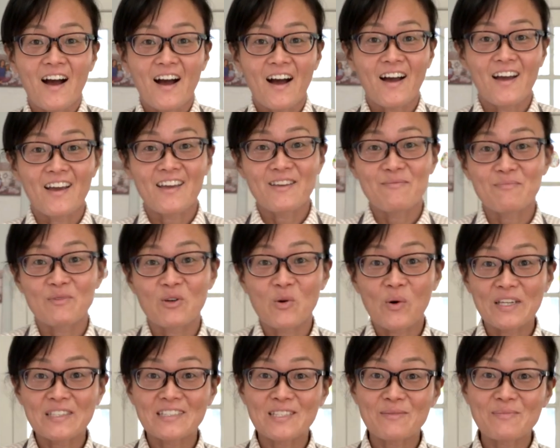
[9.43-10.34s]
I'm
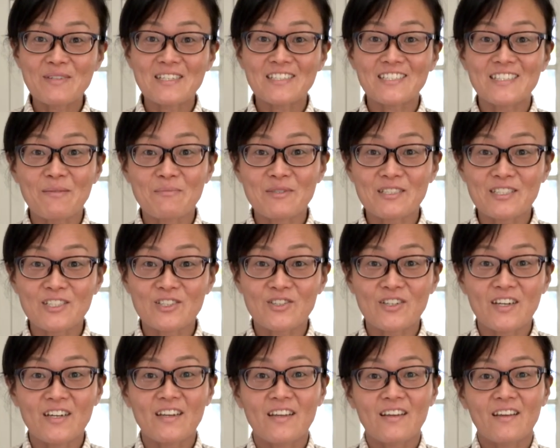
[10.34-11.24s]
going to be
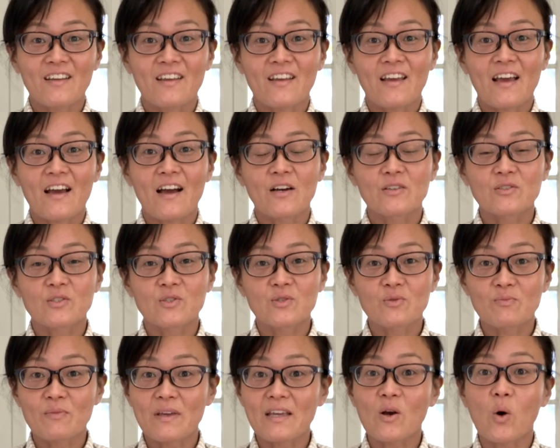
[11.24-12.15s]
demonstrating how
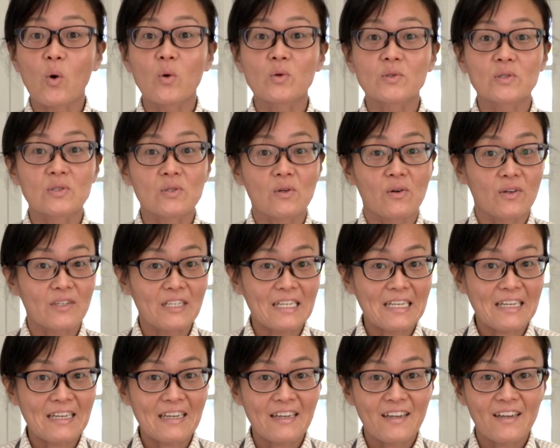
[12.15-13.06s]
to make
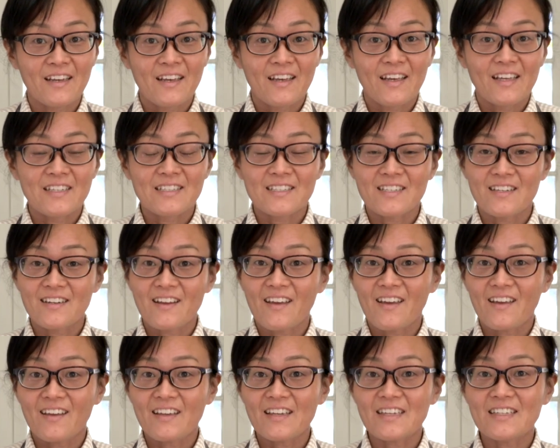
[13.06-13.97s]
ozoni.
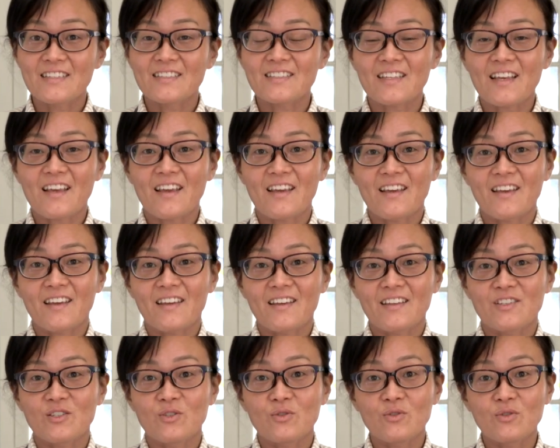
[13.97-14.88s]
Today it's
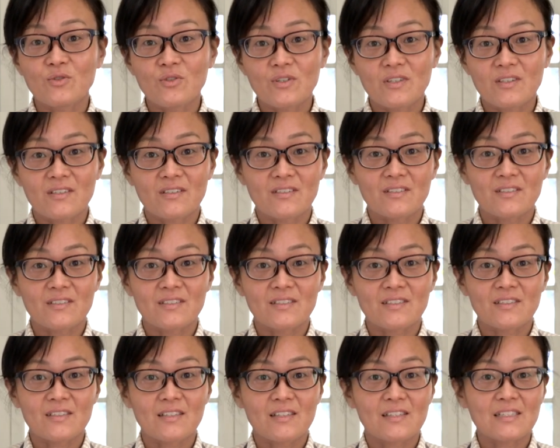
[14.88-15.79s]
a New
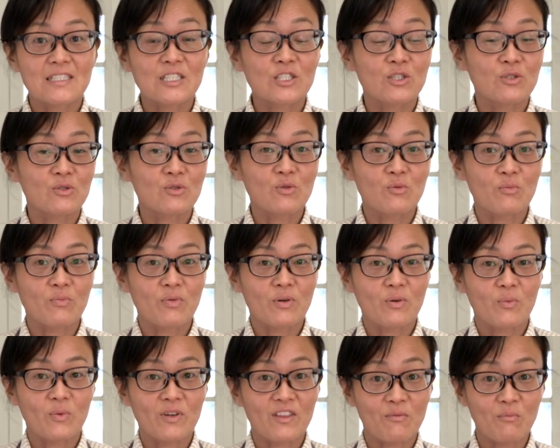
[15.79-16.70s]
Year's
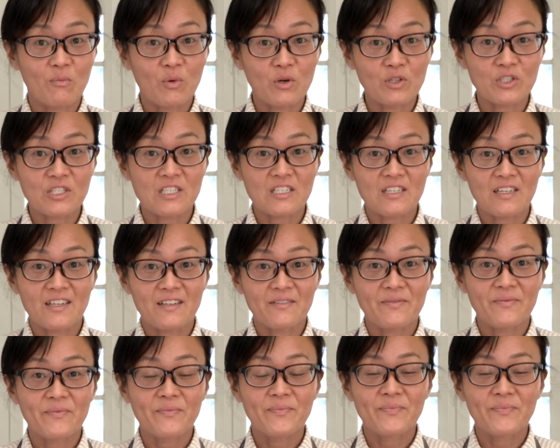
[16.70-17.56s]
soup with mochi.